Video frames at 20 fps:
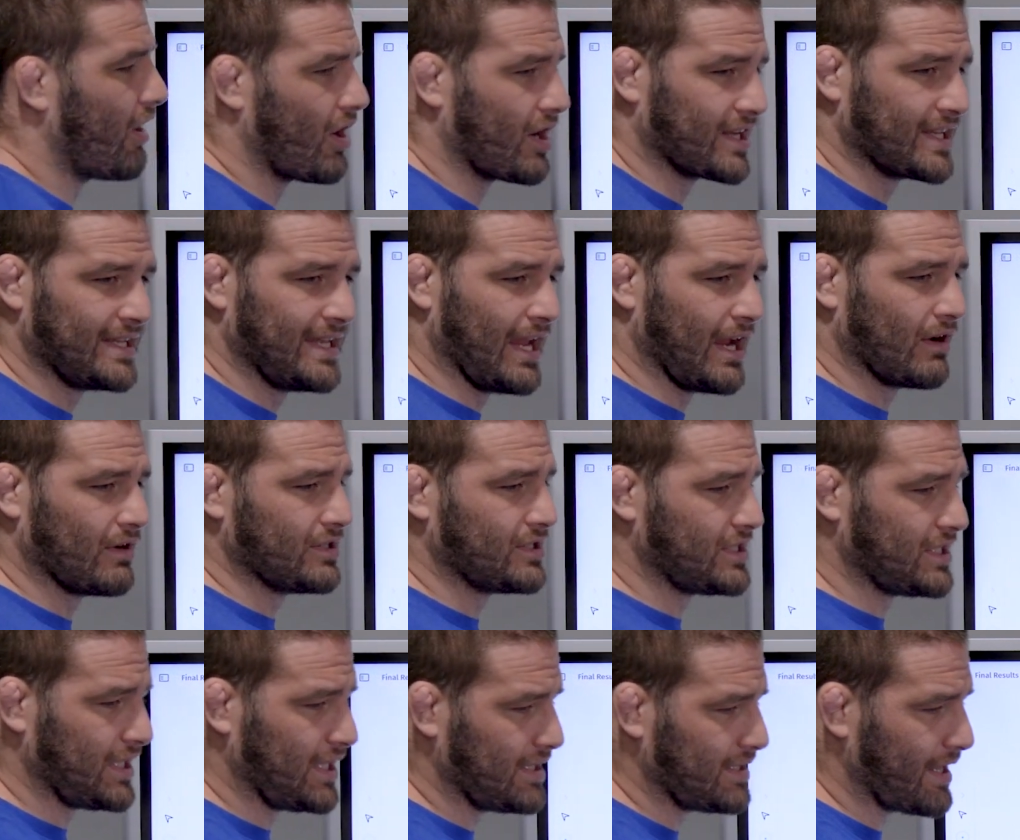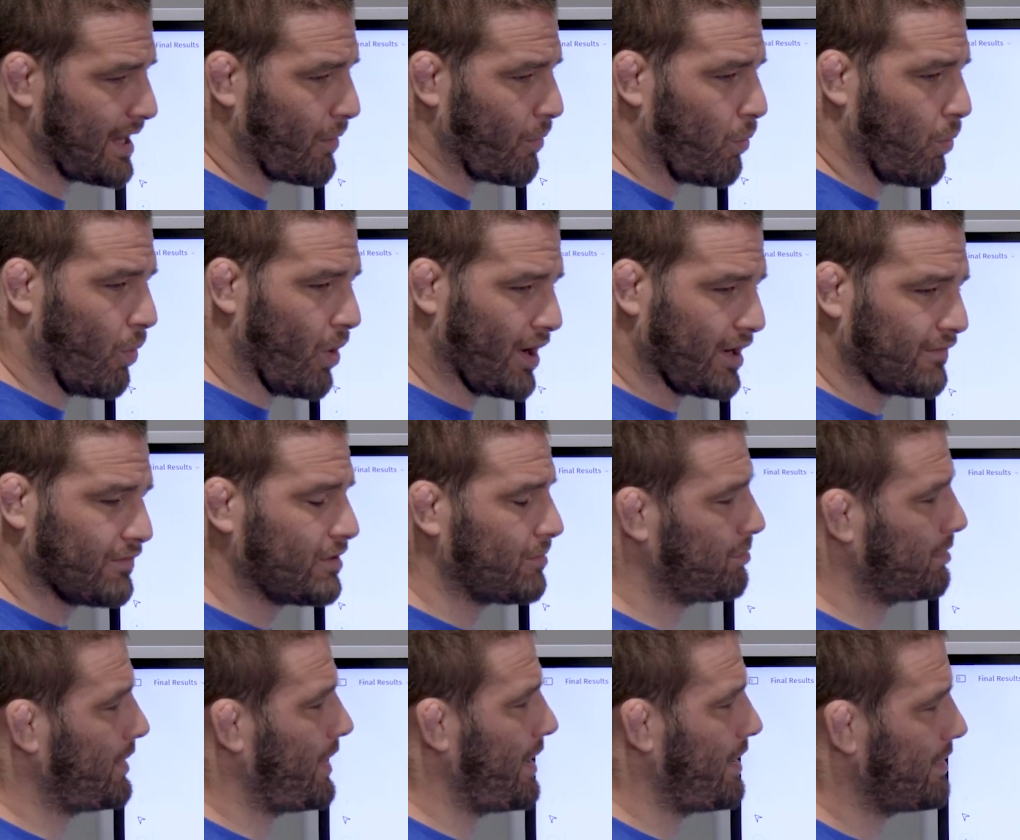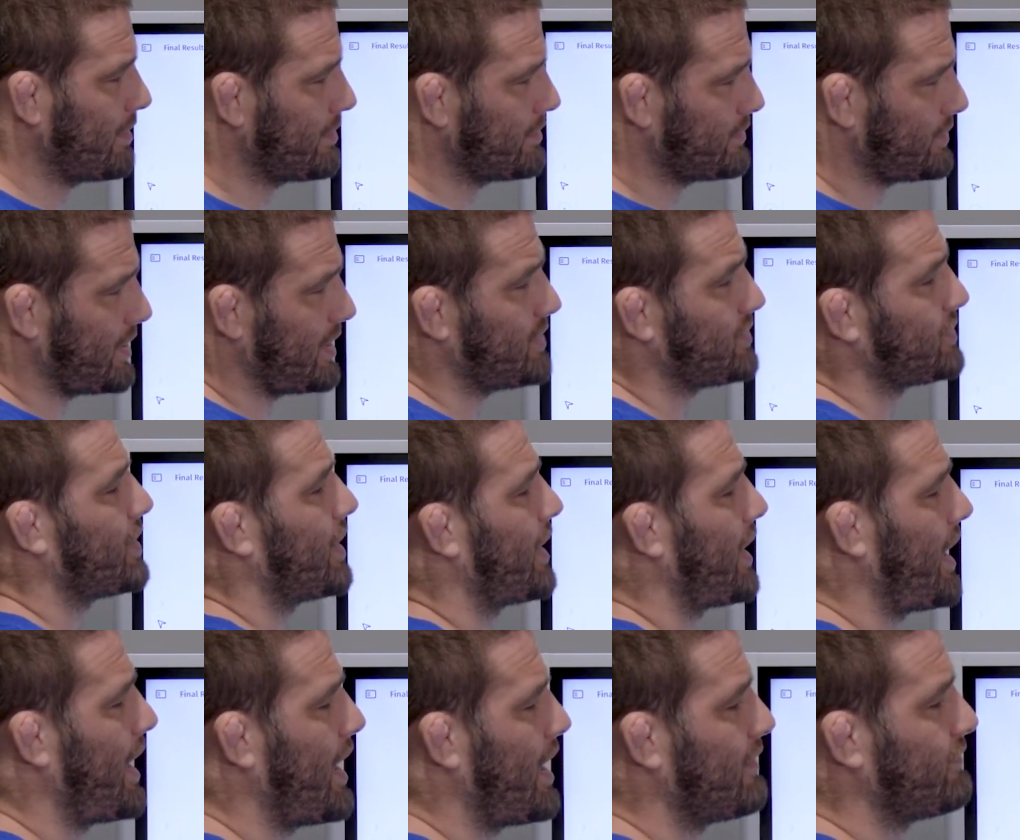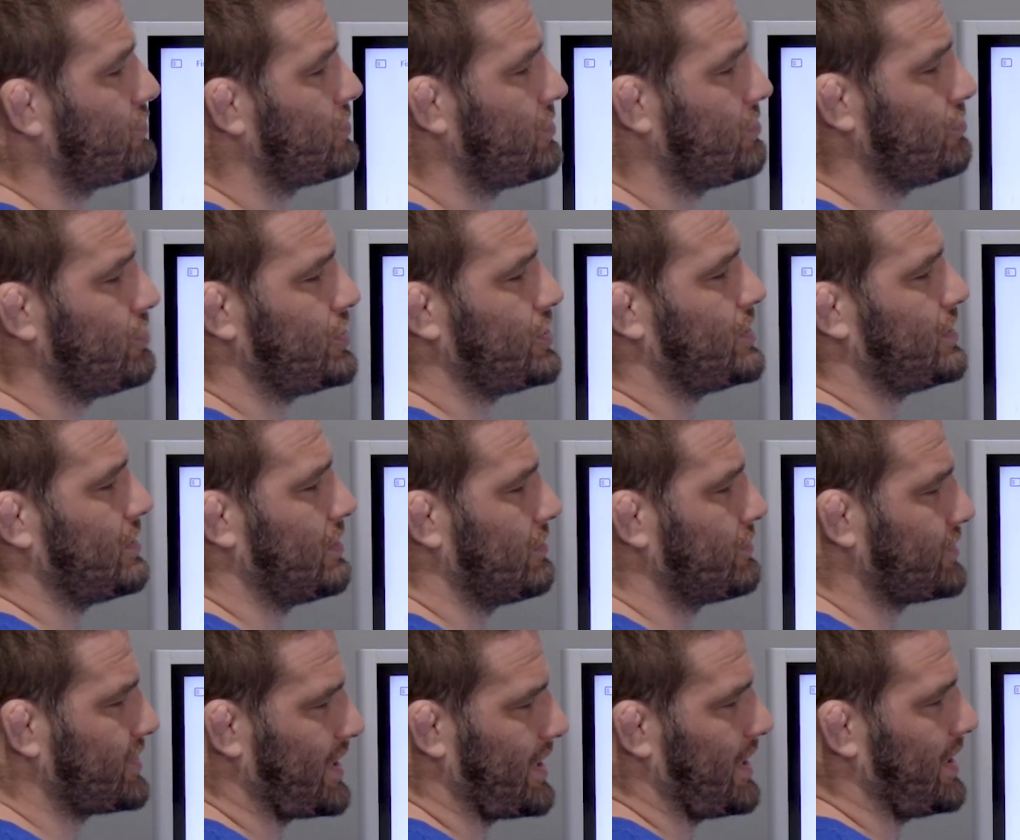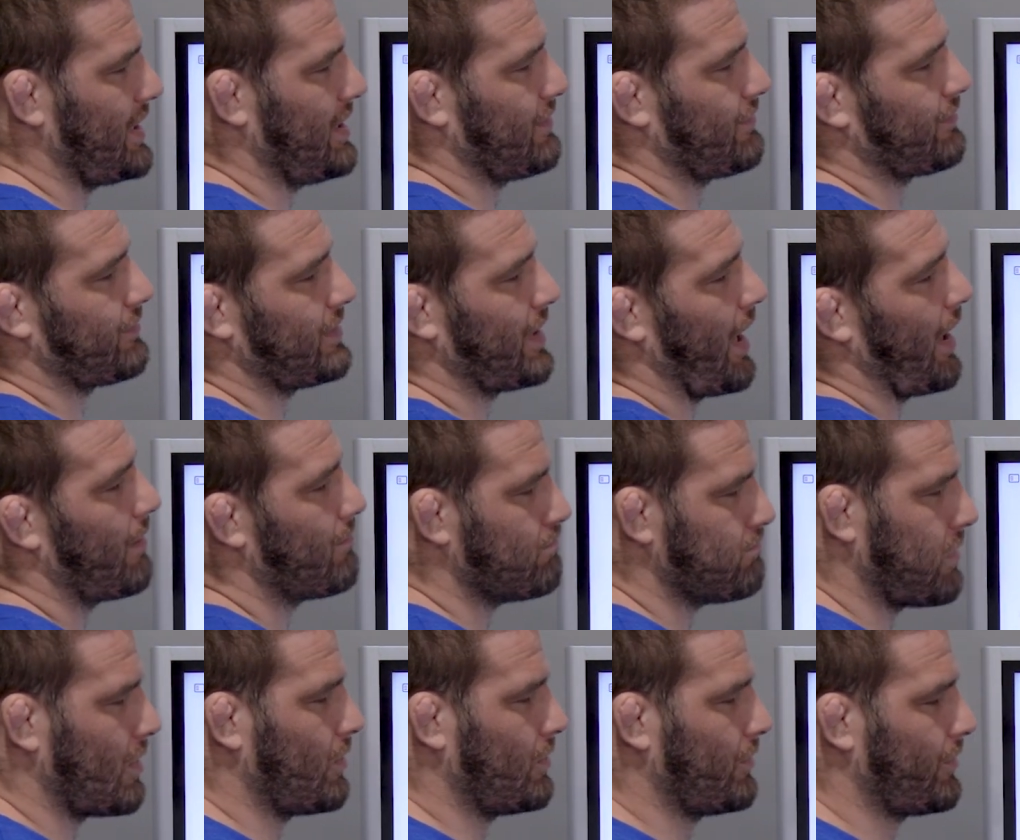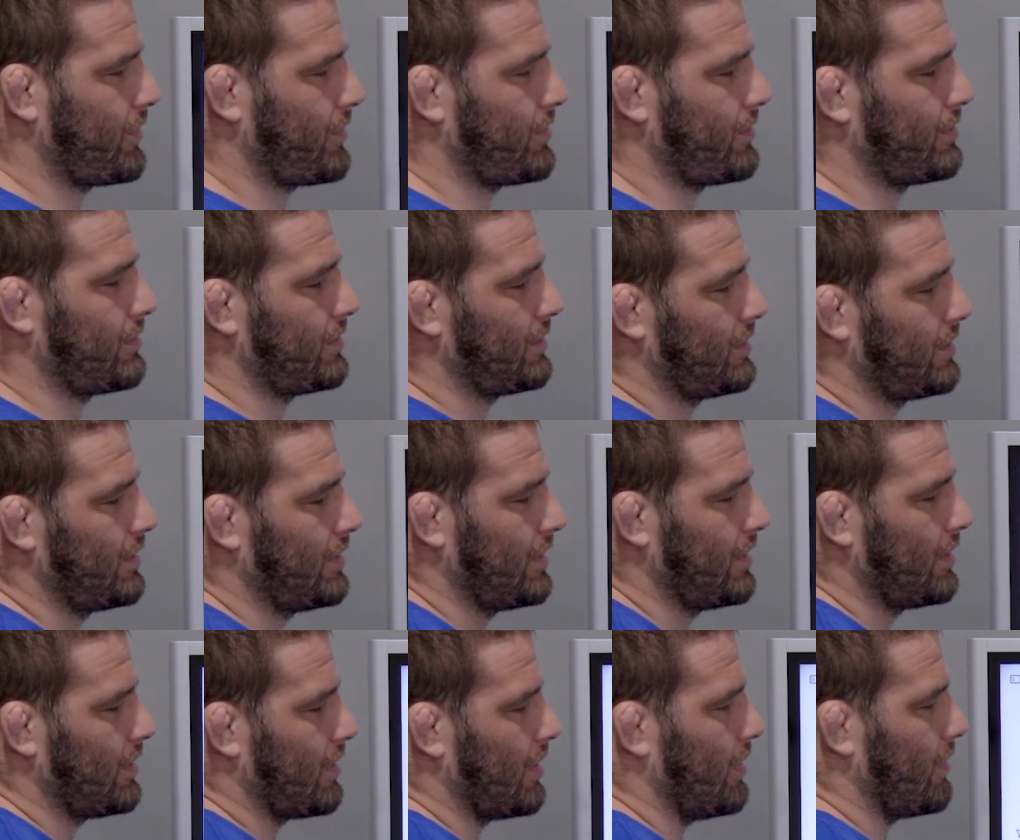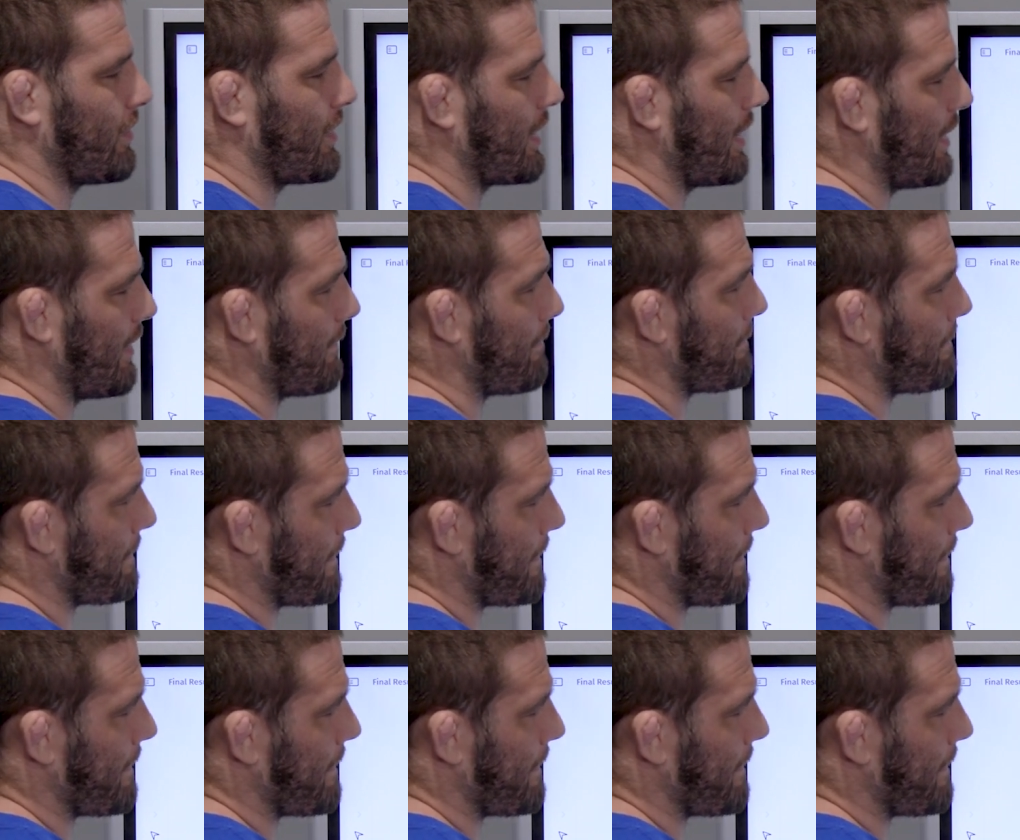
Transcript: are guaranteed that one of the players is gonna have 2 Shidos, if not both, okay?